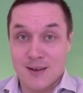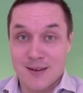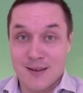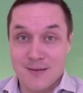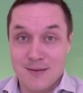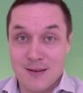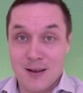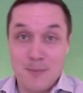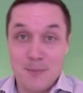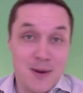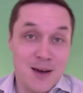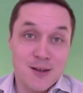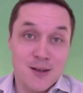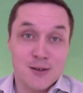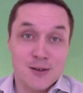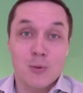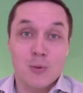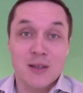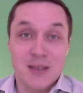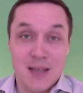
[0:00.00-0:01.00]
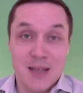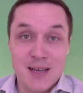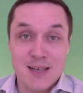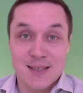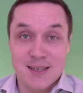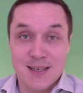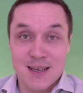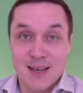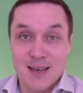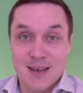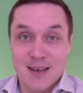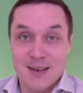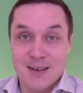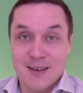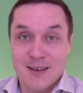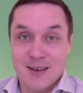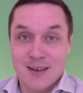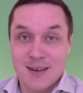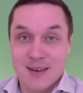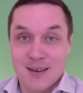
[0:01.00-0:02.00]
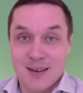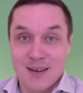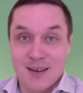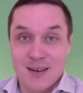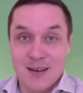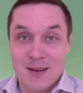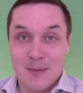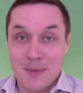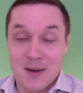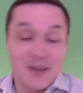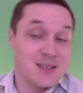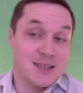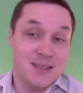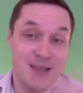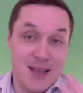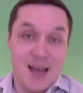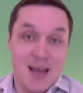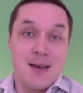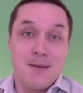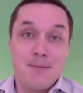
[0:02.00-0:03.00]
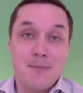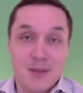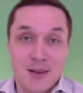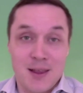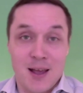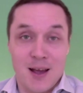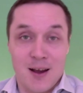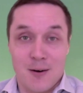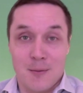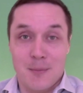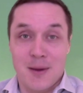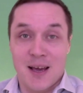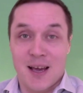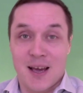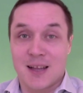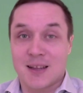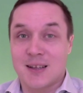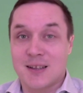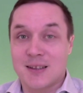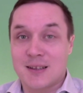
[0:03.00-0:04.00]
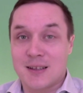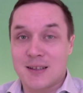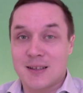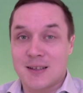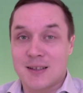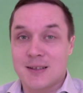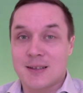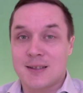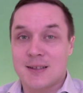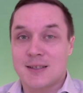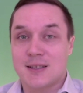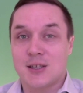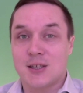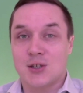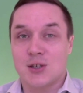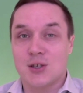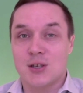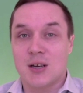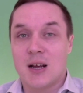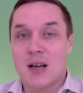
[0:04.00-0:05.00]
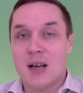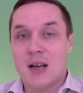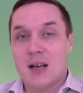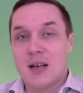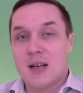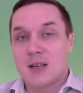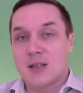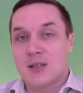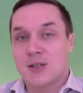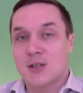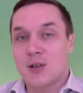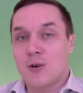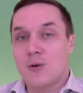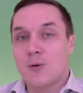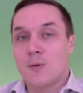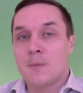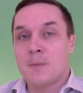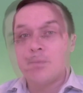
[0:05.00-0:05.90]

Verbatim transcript: it matters what they see because they they are making the the, the decision so